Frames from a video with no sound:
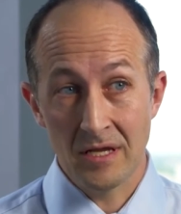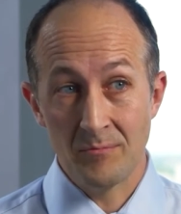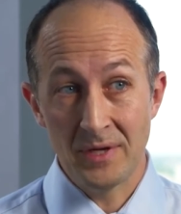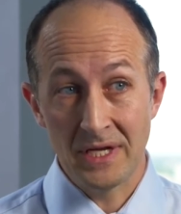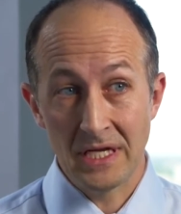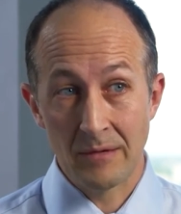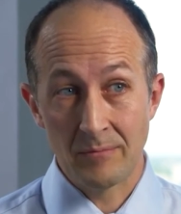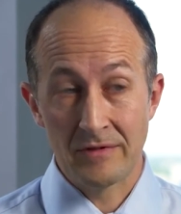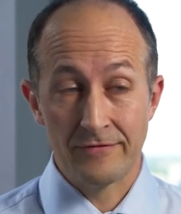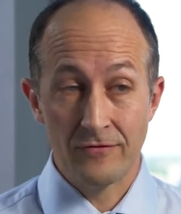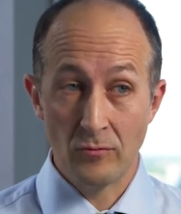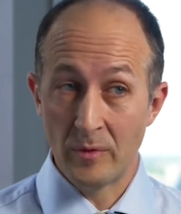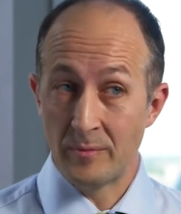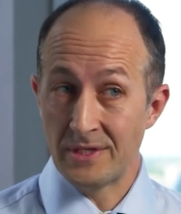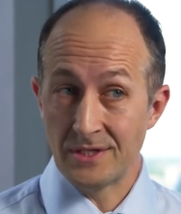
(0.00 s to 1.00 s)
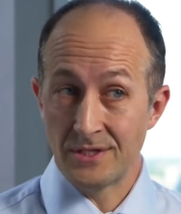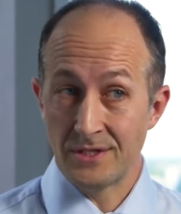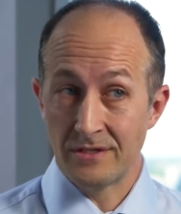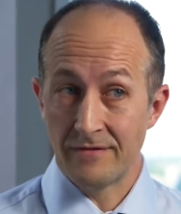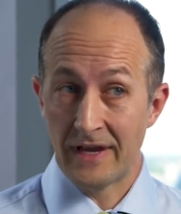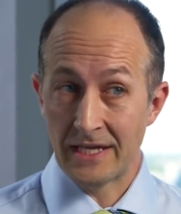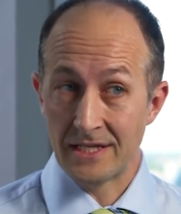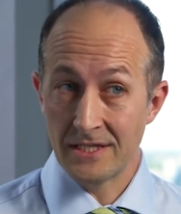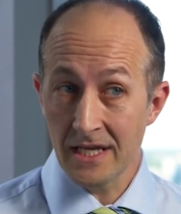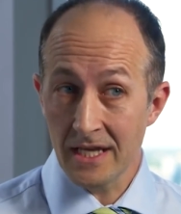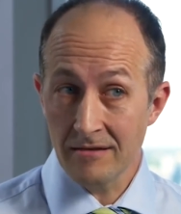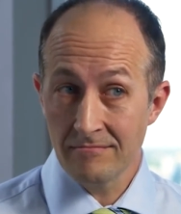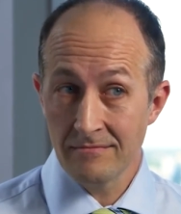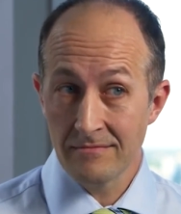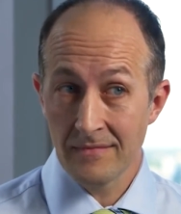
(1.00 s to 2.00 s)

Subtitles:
and picking up the former businesses of ANZ